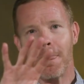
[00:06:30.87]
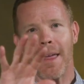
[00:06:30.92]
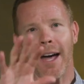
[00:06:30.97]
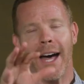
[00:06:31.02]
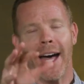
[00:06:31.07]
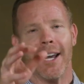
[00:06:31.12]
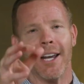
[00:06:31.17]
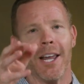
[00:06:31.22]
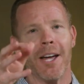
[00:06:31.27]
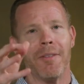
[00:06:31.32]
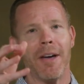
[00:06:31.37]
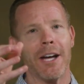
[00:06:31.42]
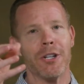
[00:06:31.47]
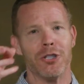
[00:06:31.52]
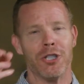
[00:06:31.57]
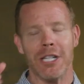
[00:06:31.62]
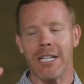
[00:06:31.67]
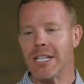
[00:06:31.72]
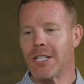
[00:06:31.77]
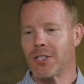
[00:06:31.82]
I love how
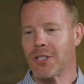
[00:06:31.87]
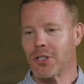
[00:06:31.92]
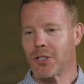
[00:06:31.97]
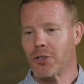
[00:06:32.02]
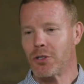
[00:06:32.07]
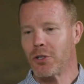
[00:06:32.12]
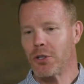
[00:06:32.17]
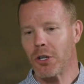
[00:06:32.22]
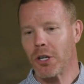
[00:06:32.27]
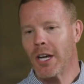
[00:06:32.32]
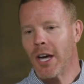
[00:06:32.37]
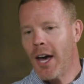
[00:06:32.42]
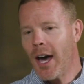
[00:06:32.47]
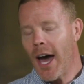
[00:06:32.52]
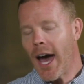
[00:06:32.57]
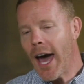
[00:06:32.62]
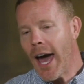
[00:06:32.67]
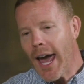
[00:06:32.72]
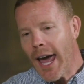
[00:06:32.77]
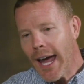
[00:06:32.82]
Jesus took
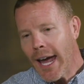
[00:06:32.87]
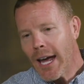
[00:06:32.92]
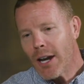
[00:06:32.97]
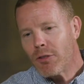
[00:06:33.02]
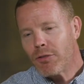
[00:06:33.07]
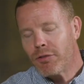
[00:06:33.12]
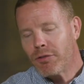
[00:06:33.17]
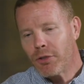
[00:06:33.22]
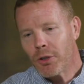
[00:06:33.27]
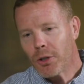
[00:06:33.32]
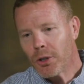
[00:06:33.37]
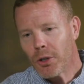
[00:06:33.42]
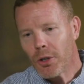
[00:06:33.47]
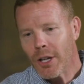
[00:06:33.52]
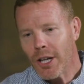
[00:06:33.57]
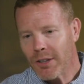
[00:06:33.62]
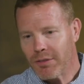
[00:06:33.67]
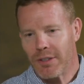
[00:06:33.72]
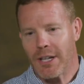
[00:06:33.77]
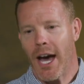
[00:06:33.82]
a
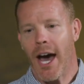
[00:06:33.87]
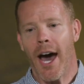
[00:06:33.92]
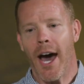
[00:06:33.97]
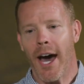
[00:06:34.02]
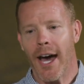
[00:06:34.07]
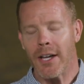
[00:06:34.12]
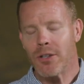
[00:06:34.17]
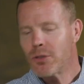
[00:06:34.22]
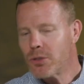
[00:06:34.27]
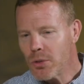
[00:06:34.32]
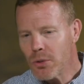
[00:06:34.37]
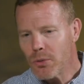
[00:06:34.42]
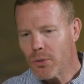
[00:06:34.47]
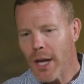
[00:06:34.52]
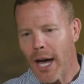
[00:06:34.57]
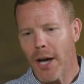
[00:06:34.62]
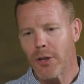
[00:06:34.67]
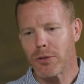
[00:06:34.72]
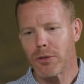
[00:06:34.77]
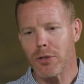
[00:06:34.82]
handful of guys
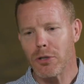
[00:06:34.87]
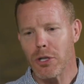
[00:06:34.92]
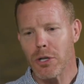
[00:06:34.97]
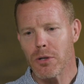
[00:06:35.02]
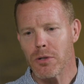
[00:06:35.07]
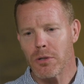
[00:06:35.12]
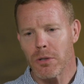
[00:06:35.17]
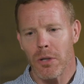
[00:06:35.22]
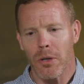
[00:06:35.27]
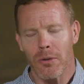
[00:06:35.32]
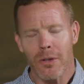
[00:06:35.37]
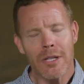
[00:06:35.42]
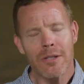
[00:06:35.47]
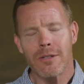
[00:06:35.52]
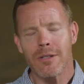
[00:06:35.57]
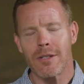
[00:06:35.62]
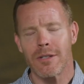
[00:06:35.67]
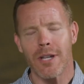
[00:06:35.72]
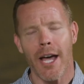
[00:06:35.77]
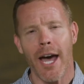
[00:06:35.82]
2,000 years ago.
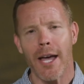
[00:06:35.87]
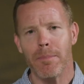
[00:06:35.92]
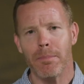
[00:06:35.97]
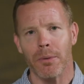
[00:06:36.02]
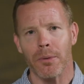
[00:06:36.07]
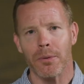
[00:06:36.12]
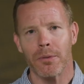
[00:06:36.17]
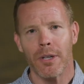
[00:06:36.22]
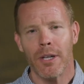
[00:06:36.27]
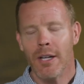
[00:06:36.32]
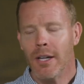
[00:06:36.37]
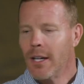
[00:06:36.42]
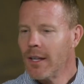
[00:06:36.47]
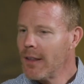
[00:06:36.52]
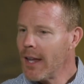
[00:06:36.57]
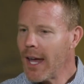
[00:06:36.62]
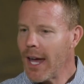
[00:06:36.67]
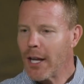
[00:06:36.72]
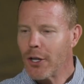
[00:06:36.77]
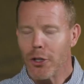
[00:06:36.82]
These disciples,
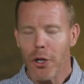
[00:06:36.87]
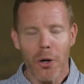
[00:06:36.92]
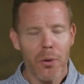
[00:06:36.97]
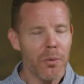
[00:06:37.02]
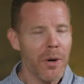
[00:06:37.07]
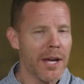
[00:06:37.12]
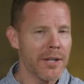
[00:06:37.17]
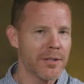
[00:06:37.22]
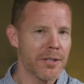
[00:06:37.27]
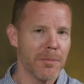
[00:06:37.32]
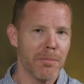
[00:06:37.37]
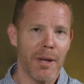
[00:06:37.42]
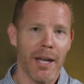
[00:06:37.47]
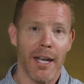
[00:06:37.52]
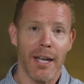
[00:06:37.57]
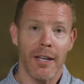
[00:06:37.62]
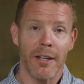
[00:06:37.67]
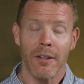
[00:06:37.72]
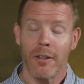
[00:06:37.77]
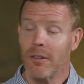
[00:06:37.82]
they had no
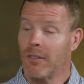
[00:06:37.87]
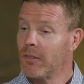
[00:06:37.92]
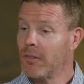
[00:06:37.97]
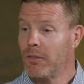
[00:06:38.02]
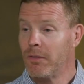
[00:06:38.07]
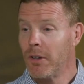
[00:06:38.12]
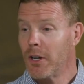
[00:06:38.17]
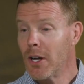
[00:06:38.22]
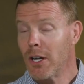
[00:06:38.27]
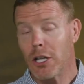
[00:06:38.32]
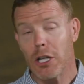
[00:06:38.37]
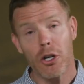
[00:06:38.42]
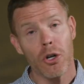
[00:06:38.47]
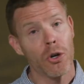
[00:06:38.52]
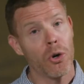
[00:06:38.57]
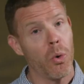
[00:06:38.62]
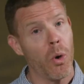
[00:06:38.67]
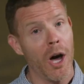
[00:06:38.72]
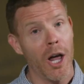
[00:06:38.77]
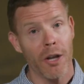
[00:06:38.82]
resume, very little
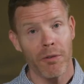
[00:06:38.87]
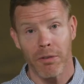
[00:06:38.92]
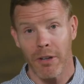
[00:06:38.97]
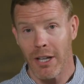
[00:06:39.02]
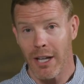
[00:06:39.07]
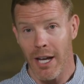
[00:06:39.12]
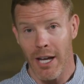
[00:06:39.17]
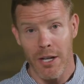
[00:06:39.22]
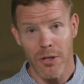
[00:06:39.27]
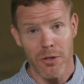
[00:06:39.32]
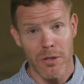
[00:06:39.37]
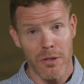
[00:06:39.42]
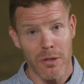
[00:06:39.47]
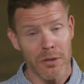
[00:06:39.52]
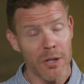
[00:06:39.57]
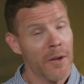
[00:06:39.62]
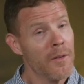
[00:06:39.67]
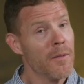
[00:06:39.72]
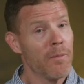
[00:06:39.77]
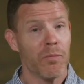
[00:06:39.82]

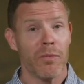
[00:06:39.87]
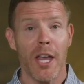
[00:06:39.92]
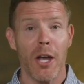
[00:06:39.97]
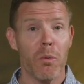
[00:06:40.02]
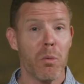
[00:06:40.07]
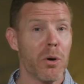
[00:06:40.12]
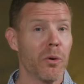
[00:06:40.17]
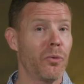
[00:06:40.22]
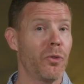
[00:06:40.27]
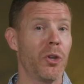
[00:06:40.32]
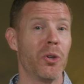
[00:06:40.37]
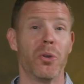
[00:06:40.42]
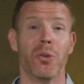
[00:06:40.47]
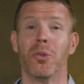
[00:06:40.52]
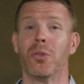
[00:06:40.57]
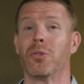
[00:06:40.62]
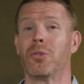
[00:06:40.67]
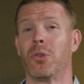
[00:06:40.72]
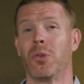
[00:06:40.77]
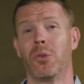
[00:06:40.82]
qualifications. They weren't the
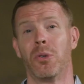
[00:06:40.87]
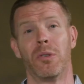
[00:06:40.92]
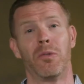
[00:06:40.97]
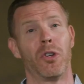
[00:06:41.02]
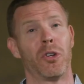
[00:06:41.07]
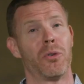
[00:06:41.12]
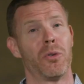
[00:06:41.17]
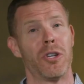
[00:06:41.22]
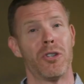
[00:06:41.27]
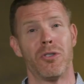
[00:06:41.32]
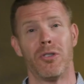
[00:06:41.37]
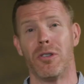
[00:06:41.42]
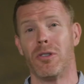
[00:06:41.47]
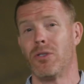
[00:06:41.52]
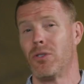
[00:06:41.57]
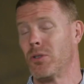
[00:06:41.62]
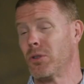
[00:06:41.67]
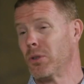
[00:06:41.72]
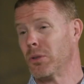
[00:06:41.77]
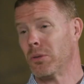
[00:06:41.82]
who's who of the
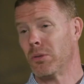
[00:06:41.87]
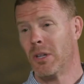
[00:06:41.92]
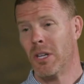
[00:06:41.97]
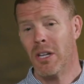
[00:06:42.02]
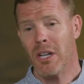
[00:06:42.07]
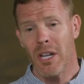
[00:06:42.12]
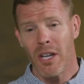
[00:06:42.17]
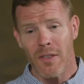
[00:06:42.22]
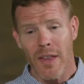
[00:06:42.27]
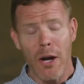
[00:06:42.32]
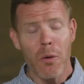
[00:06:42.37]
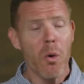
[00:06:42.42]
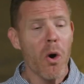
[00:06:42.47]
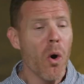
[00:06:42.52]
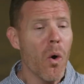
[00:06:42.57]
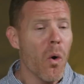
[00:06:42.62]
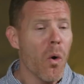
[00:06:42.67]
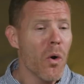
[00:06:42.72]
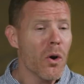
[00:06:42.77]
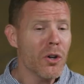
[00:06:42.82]
Christian zoo. They were
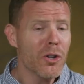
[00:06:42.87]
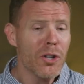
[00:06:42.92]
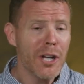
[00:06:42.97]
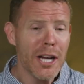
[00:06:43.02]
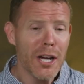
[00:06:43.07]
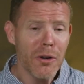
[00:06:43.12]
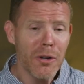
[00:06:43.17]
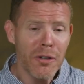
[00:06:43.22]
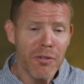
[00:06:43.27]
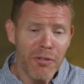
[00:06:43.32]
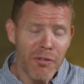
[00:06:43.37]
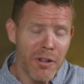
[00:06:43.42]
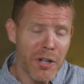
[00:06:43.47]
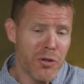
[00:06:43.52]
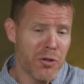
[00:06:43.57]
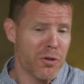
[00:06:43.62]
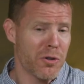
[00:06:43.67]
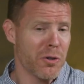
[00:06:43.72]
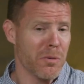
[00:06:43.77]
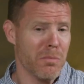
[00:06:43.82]
ordinary
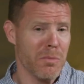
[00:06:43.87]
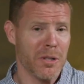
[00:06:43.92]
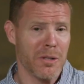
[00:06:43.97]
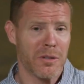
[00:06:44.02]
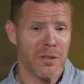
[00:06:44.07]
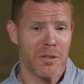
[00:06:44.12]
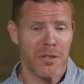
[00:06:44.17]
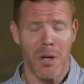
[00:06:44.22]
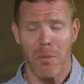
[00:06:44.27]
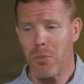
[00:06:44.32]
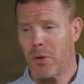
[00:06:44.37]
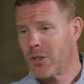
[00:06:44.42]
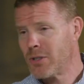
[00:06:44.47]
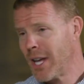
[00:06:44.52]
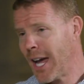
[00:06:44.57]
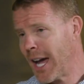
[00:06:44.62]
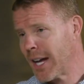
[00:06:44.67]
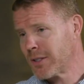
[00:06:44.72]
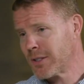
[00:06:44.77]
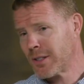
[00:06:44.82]
fishermen. Some were
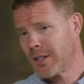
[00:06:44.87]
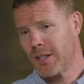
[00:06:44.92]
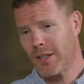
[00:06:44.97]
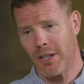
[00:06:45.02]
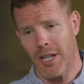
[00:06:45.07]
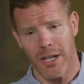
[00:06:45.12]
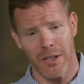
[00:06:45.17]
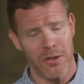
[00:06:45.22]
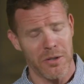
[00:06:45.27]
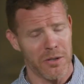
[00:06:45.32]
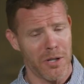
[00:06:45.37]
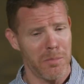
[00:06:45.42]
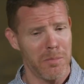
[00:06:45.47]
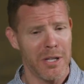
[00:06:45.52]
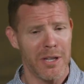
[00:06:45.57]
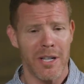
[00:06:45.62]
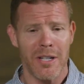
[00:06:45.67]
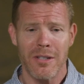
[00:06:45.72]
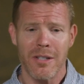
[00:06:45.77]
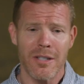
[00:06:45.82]
tax collectors. I
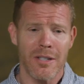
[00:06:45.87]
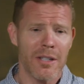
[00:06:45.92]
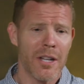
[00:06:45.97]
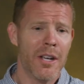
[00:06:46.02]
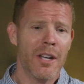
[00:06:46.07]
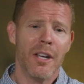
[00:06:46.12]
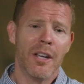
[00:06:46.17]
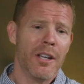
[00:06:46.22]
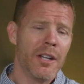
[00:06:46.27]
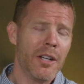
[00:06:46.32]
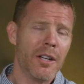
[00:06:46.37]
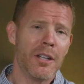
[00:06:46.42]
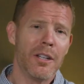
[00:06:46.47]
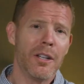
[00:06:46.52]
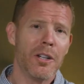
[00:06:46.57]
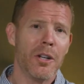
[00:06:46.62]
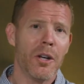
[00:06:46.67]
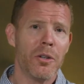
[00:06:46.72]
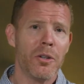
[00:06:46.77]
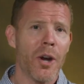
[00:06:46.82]
mean, they just,
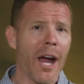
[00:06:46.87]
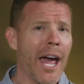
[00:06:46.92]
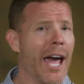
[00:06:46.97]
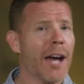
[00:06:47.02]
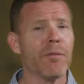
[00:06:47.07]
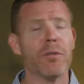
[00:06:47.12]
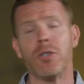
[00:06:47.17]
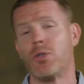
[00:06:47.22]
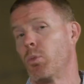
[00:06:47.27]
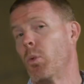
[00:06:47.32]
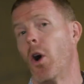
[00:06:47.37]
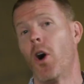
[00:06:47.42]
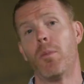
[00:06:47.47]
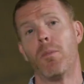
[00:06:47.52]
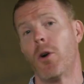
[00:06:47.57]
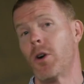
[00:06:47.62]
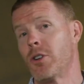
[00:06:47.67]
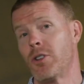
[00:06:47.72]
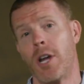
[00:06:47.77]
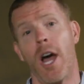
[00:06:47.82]
you know, your average
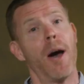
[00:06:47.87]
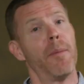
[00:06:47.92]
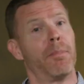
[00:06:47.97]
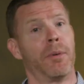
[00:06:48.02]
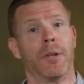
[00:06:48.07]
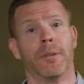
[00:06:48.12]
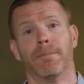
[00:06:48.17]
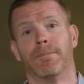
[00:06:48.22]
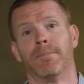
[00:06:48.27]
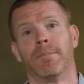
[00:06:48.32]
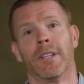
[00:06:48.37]
Walmart shopper.